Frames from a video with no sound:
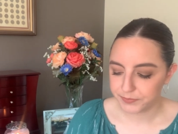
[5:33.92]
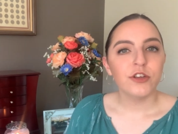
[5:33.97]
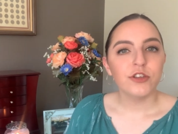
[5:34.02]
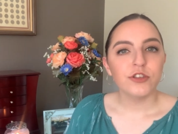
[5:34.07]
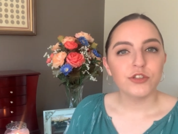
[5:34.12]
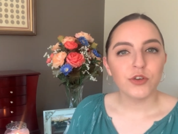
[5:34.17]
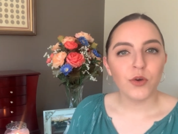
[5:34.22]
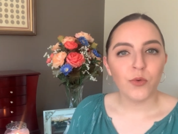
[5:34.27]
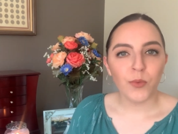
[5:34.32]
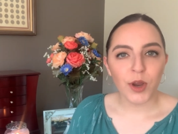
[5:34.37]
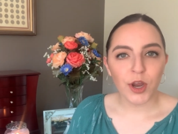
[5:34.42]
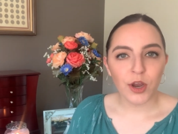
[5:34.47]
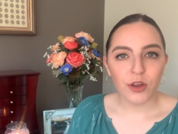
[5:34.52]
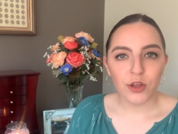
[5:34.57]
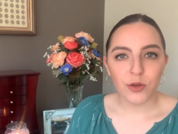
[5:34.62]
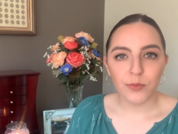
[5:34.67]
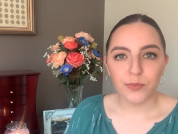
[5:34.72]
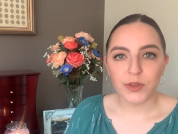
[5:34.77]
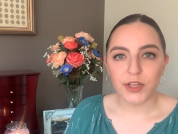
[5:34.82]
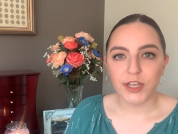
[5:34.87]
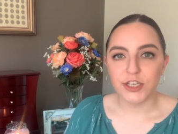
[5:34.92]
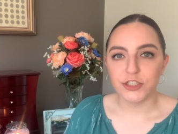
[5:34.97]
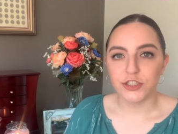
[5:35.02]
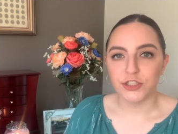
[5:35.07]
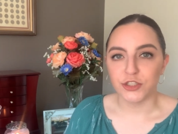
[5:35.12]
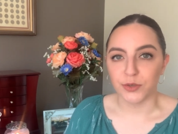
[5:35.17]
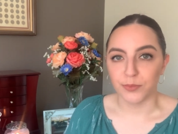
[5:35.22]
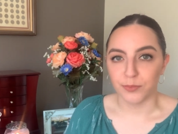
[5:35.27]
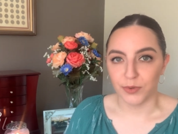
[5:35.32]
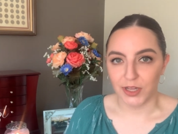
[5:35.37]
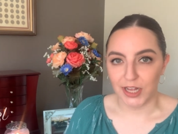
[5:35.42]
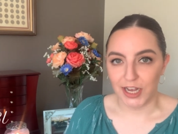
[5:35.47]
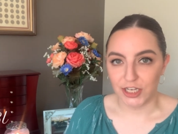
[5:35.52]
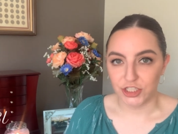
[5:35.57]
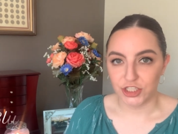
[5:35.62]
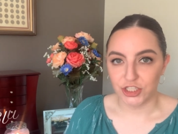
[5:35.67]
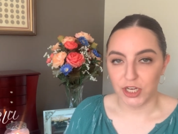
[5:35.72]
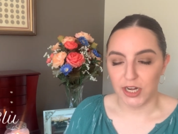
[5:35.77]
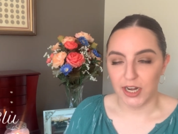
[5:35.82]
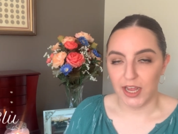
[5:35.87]
So where you place your
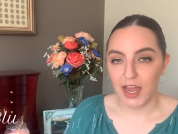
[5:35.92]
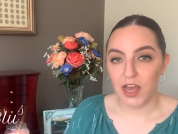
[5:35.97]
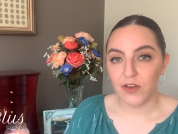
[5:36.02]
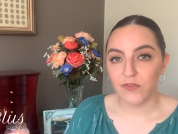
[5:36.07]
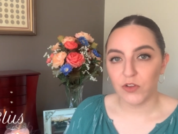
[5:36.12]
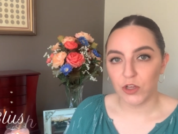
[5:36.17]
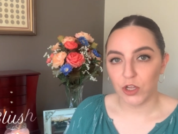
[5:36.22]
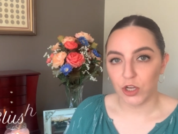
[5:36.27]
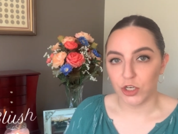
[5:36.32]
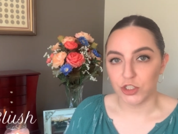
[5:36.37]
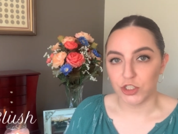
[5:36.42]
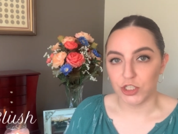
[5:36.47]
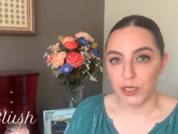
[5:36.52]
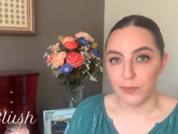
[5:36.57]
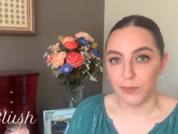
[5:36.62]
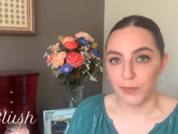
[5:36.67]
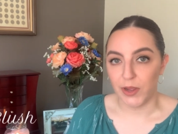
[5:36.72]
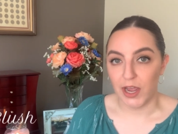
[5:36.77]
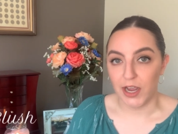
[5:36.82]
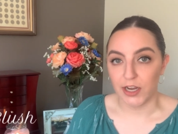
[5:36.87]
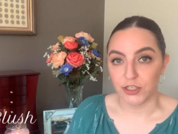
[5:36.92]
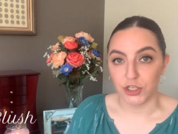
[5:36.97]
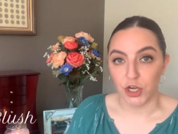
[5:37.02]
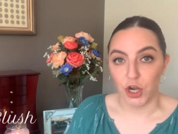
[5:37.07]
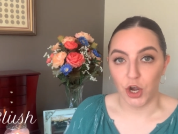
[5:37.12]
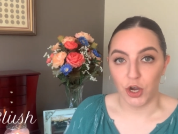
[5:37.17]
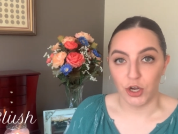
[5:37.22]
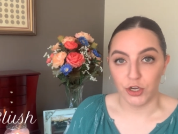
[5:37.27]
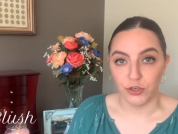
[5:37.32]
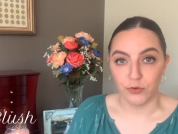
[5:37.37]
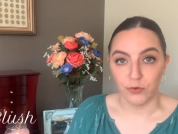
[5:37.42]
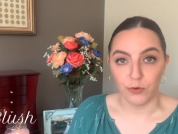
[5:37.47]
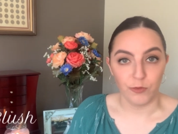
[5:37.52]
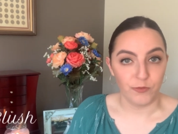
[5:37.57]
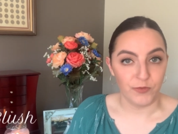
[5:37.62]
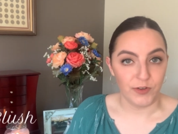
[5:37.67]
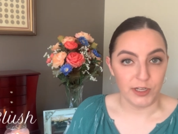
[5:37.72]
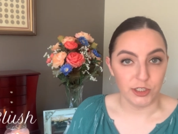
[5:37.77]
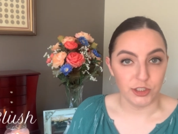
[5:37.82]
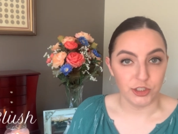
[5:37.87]
blush can have a large impact on your
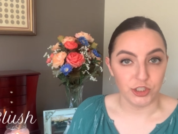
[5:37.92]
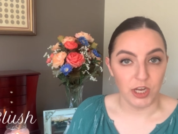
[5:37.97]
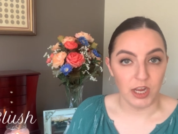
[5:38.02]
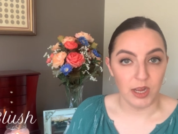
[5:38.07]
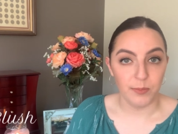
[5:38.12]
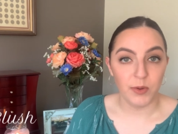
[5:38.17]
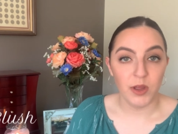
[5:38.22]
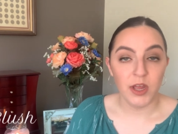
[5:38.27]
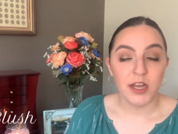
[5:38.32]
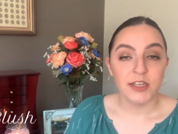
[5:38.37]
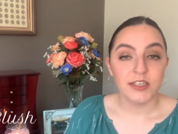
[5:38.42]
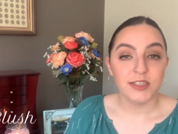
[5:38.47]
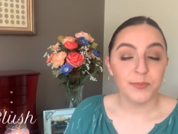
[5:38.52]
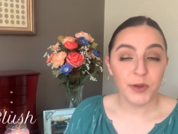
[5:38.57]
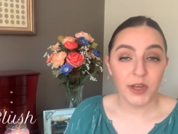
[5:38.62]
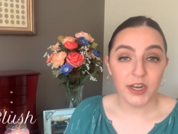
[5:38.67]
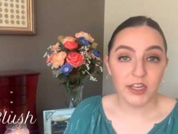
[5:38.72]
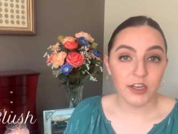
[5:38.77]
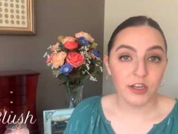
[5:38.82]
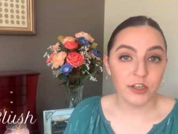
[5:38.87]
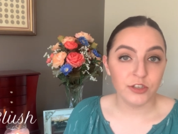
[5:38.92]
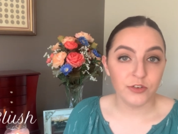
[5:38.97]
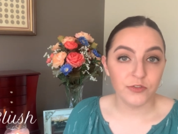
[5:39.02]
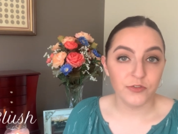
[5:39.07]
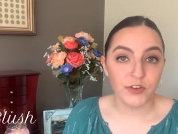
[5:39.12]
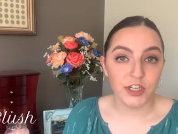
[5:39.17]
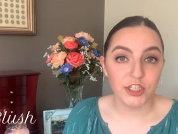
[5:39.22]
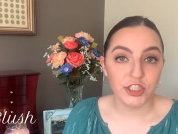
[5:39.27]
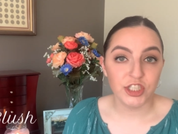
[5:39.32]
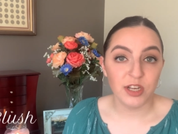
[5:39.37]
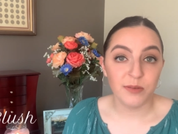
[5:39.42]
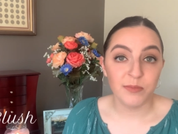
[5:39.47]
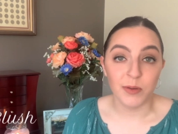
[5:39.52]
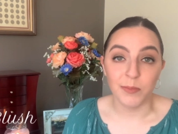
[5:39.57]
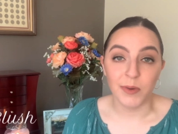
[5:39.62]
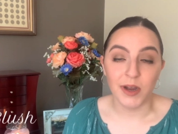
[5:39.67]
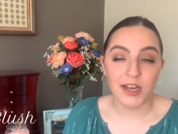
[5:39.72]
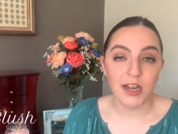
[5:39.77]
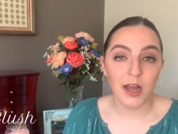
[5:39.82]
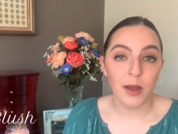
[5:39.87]
face shape. Depending on your face shape, it
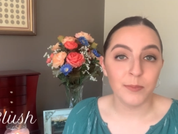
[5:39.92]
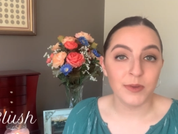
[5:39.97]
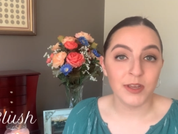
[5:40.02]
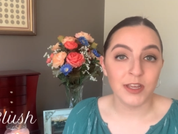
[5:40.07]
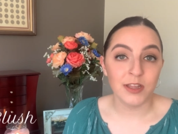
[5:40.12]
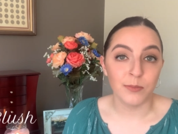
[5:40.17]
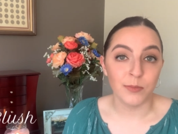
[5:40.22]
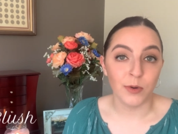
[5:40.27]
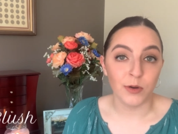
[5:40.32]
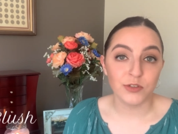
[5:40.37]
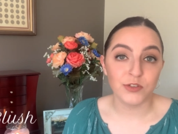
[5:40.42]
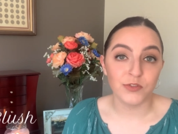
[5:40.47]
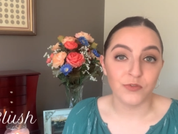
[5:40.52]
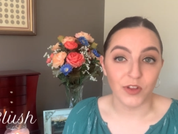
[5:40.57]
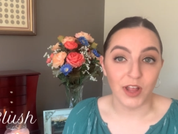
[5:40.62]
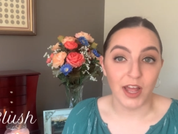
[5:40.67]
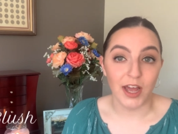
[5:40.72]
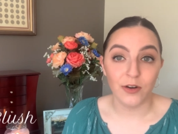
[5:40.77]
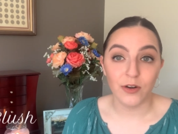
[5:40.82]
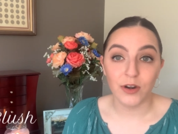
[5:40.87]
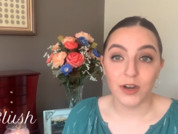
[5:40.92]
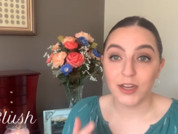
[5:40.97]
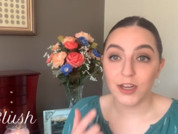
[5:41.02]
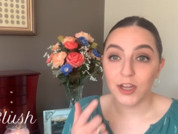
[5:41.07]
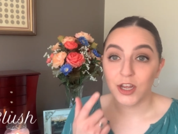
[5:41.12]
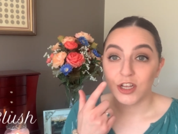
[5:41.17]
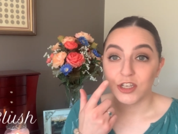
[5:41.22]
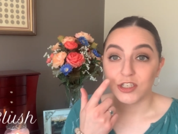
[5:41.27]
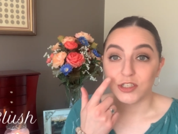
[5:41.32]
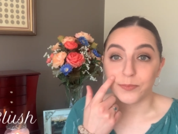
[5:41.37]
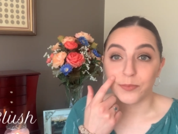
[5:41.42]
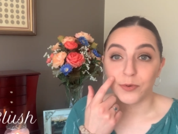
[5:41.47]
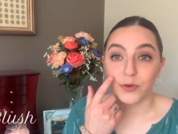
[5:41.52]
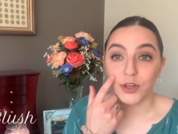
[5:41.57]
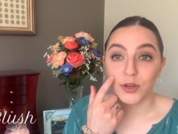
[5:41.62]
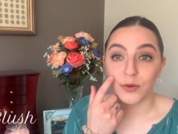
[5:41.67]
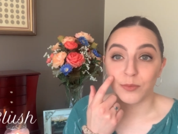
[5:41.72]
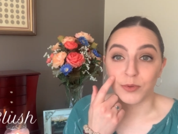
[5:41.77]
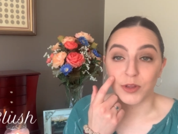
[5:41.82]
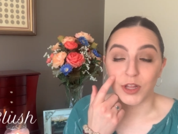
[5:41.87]
might not be the most flattering to put
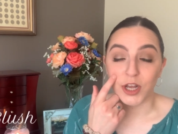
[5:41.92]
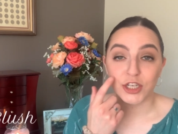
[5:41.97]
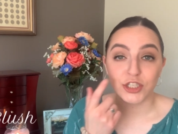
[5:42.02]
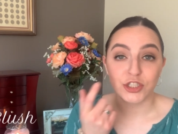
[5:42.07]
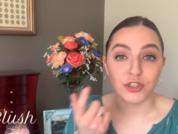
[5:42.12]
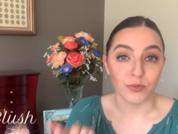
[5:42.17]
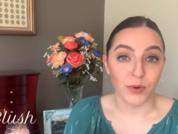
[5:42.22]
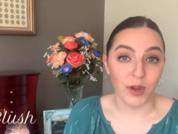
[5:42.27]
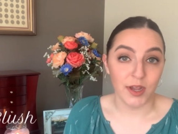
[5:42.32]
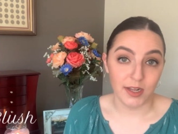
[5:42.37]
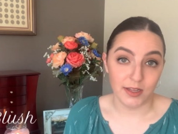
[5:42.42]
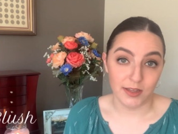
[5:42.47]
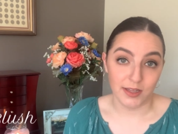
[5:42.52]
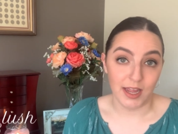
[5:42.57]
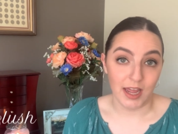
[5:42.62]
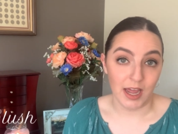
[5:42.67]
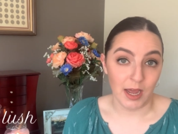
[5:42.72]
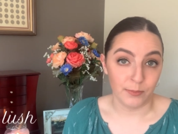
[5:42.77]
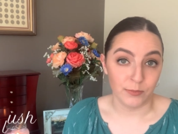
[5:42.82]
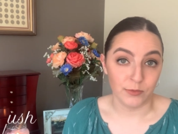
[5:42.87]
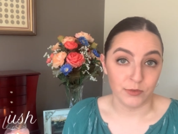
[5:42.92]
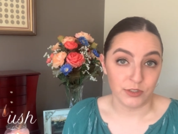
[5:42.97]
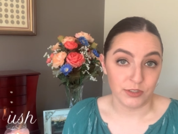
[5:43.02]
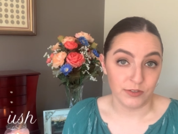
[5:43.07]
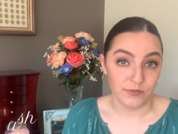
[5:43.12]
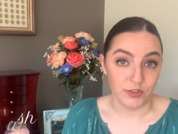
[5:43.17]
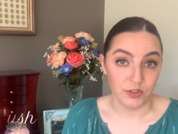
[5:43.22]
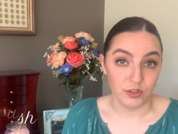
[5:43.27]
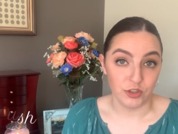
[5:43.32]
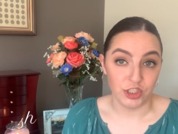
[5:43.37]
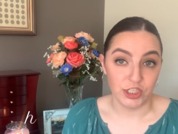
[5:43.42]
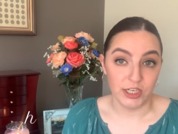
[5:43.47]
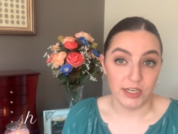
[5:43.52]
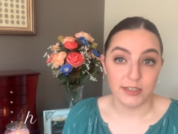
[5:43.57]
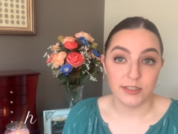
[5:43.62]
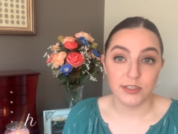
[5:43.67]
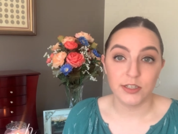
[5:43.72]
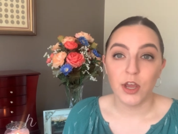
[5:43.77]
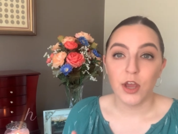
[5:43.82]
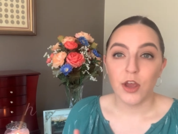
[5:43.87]
your blush right on the apples of your cheeks.